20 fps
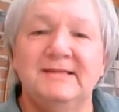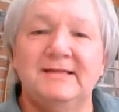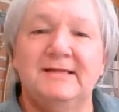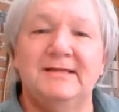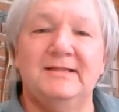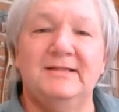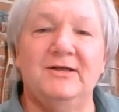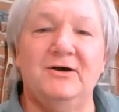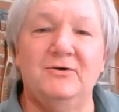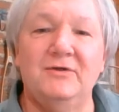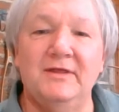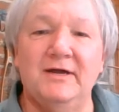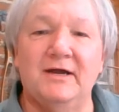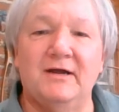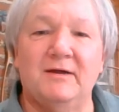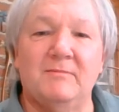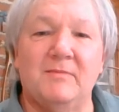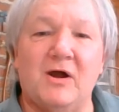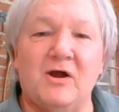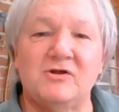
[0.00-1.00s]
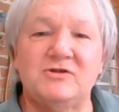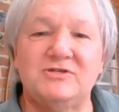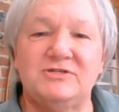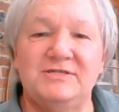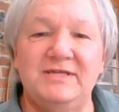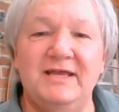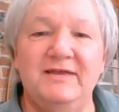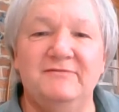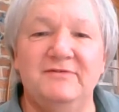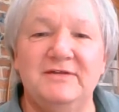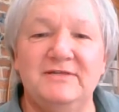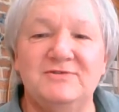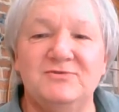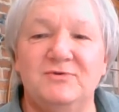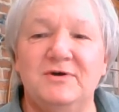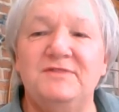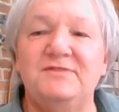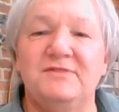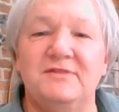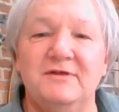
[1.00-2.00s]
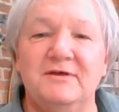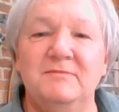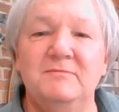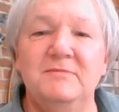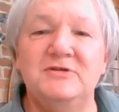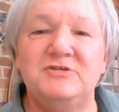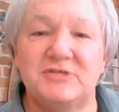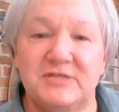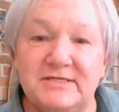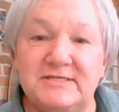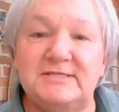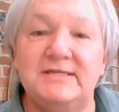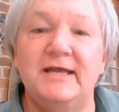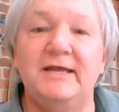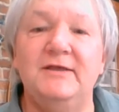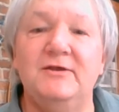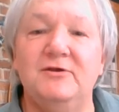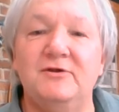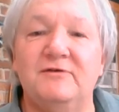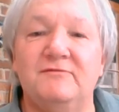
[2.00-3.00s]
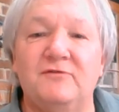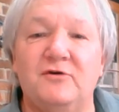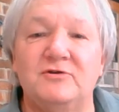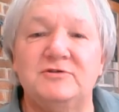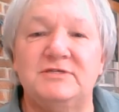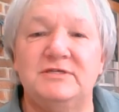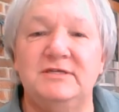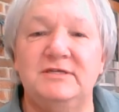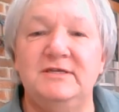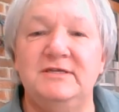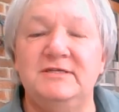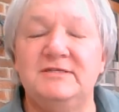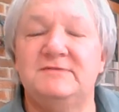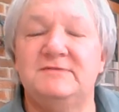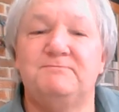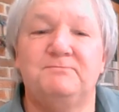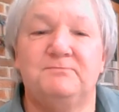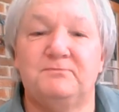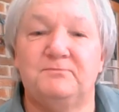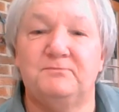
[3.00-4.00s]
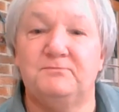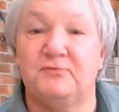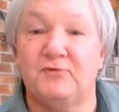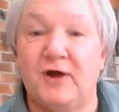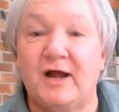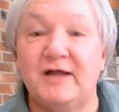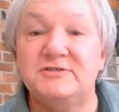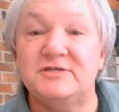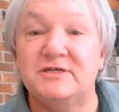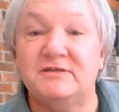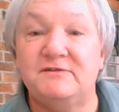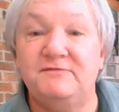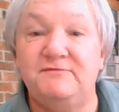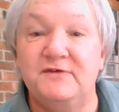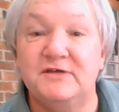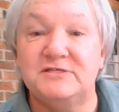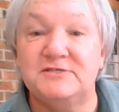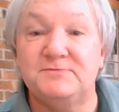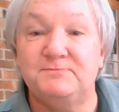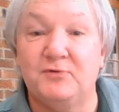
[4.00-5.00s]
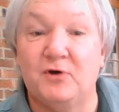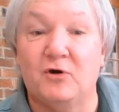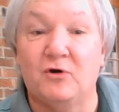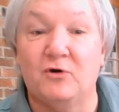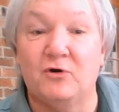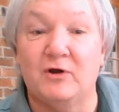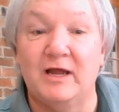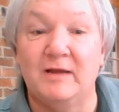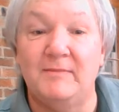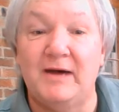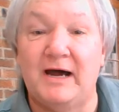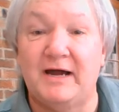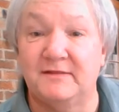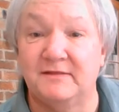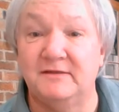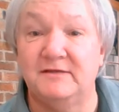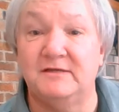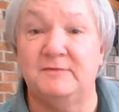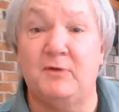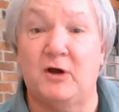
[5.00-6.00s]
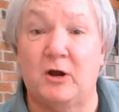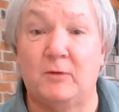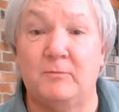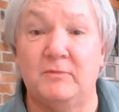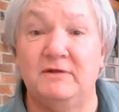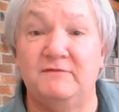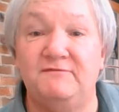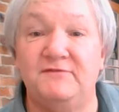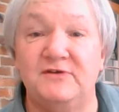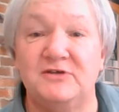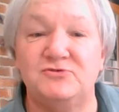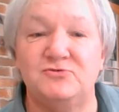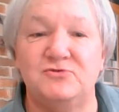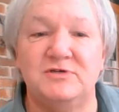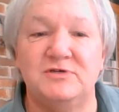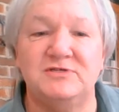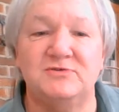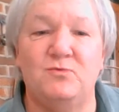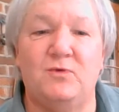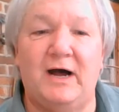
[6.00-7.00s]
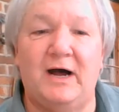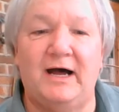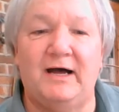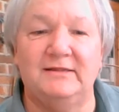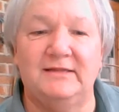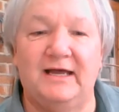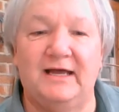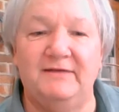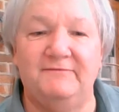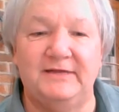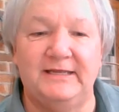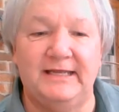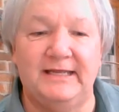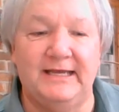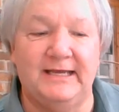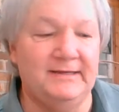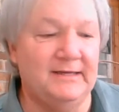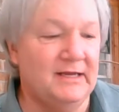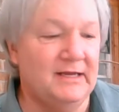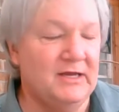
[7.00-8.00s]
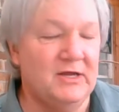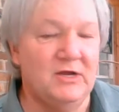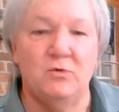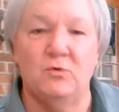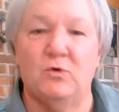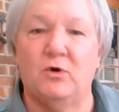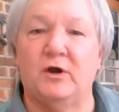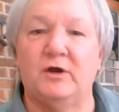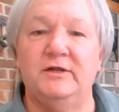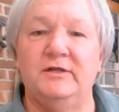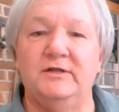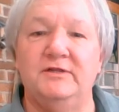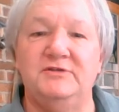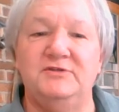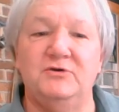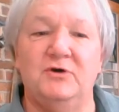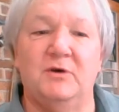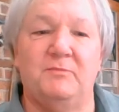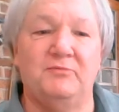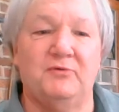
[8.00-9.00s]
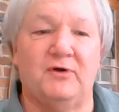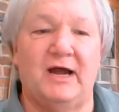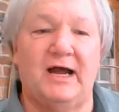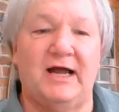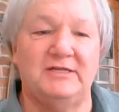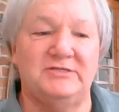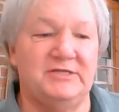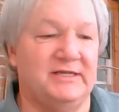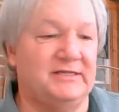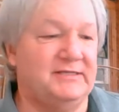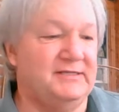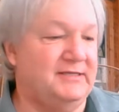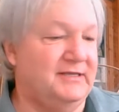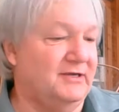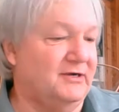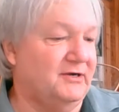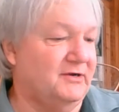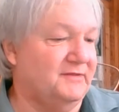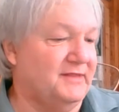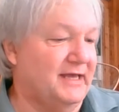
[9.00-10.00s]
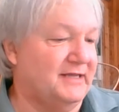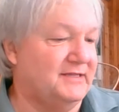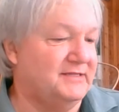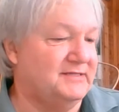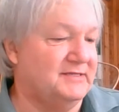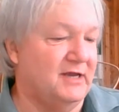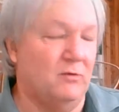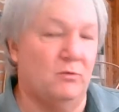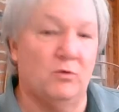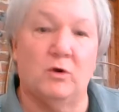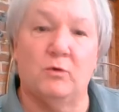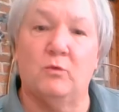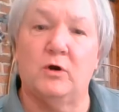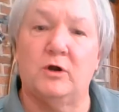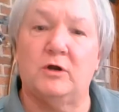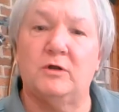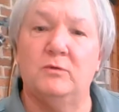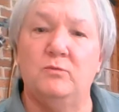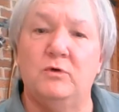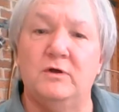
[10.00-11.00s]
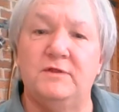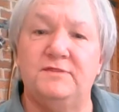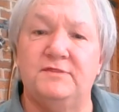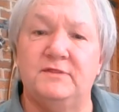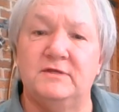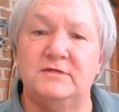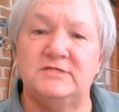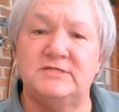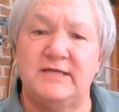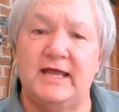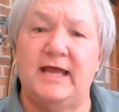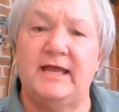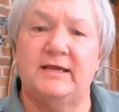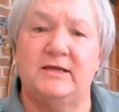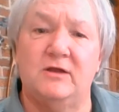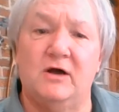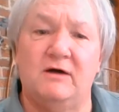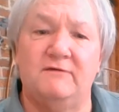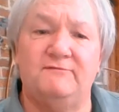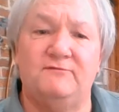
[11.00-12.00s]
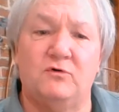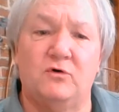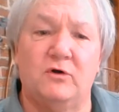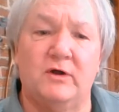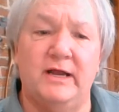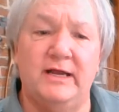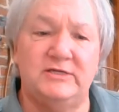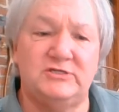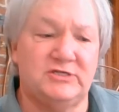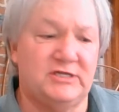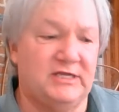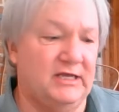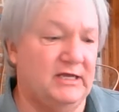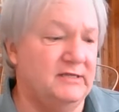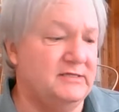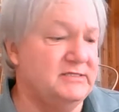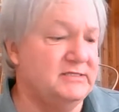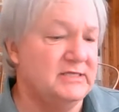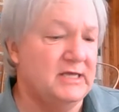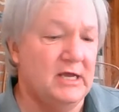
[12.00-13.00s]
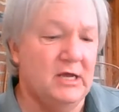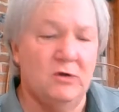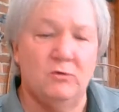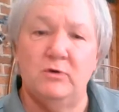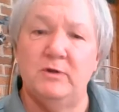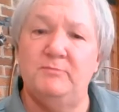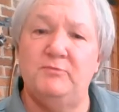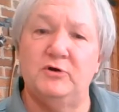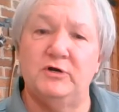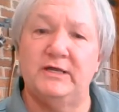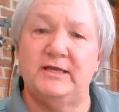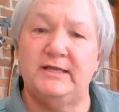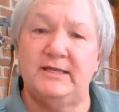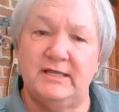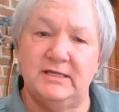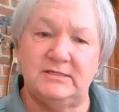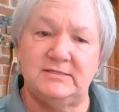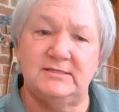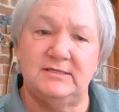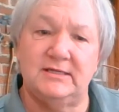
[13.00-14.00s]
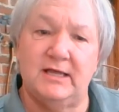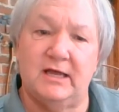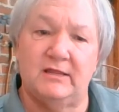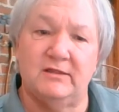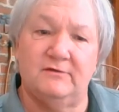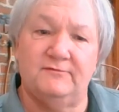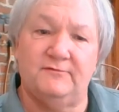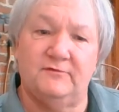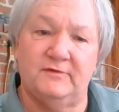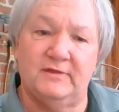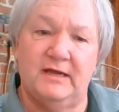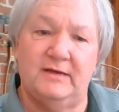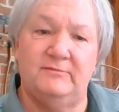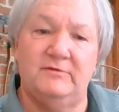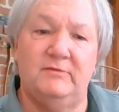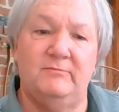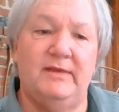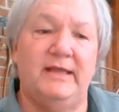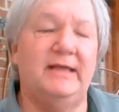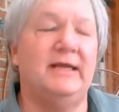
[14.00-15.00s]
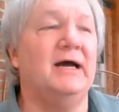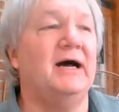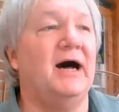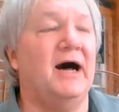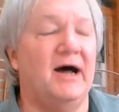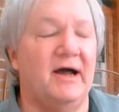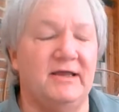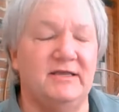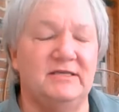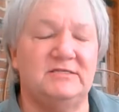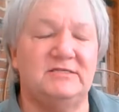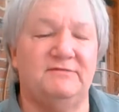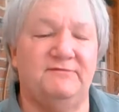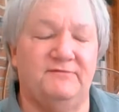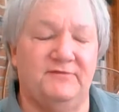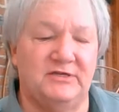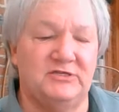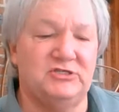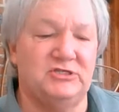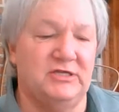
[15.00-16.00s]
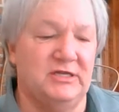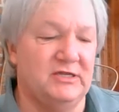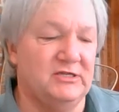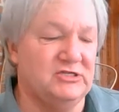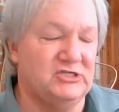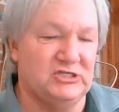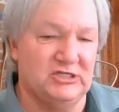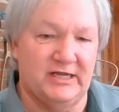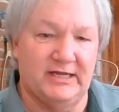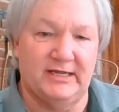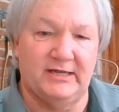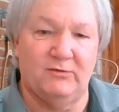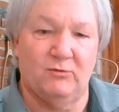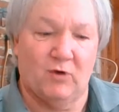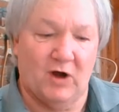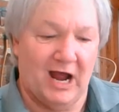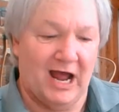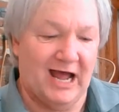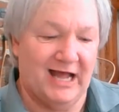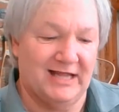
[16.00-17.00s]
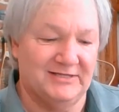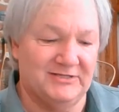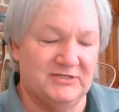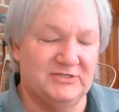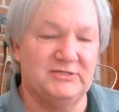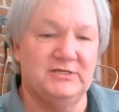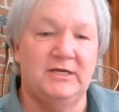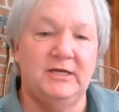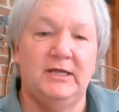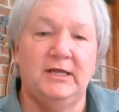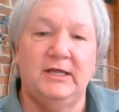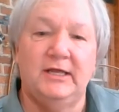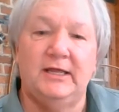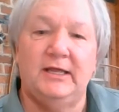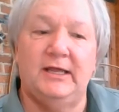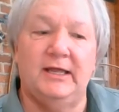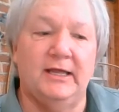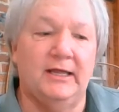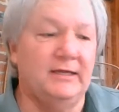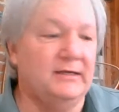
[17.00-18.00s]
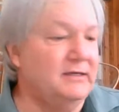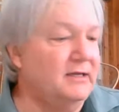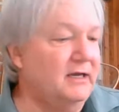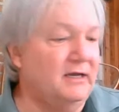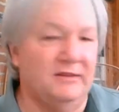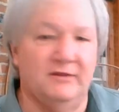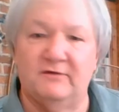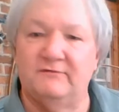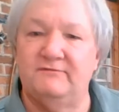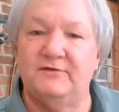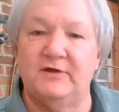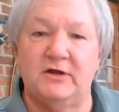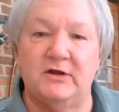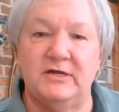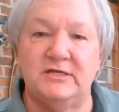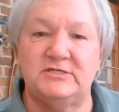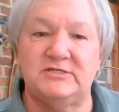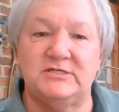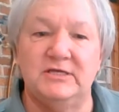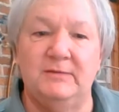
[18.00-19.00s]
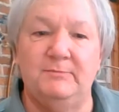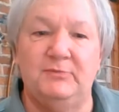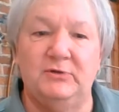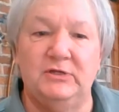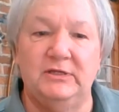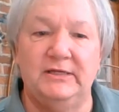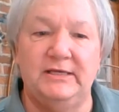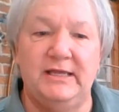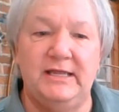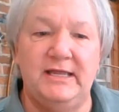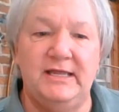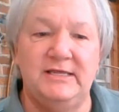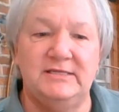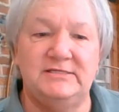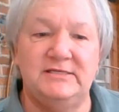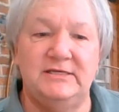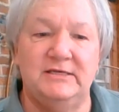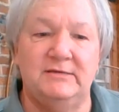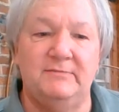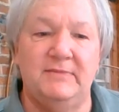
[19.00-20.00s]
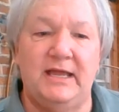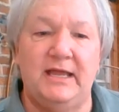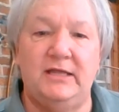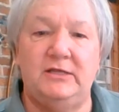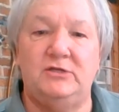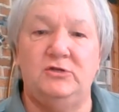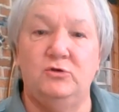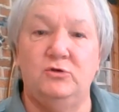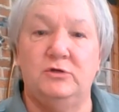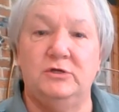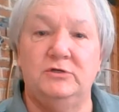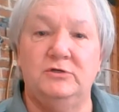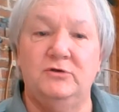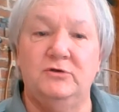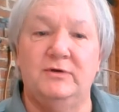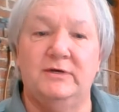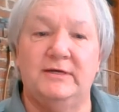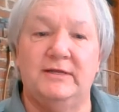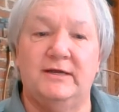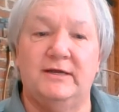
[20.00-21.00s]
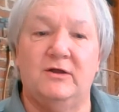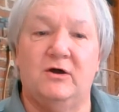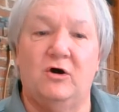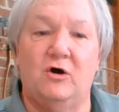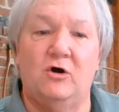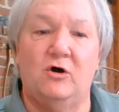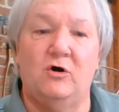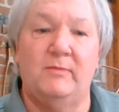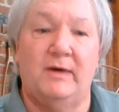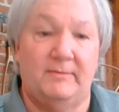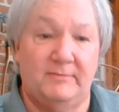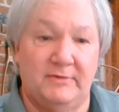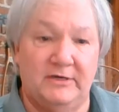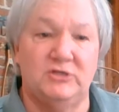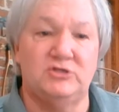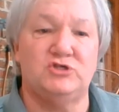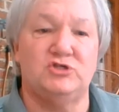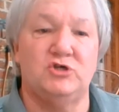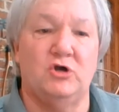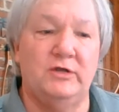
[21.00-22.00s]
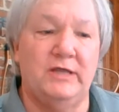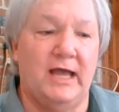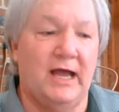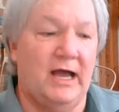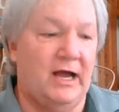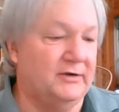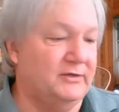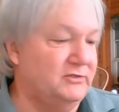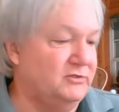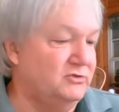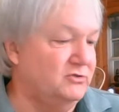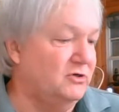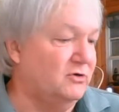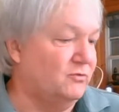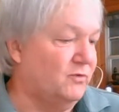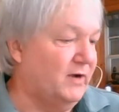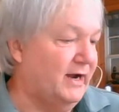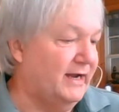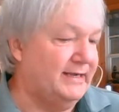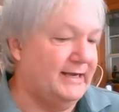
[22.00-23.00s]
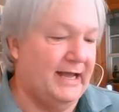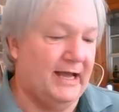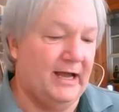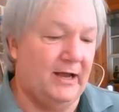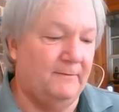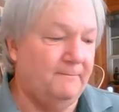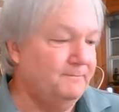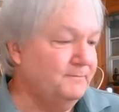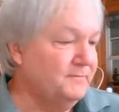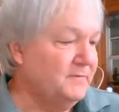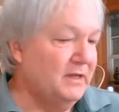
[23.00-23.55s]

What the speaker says: Hello there, Mark Stevens with the Michigan State University's Project Fish program out of the Department of Fisheries and Wildlife again. We're going to do a project here that we're working with the Saginaw 4-H kids. We put a kit together for them to make ice fishing jig rods. And they're very simple and easy to make. You can do it at home. I'm going to show you how to do it right now.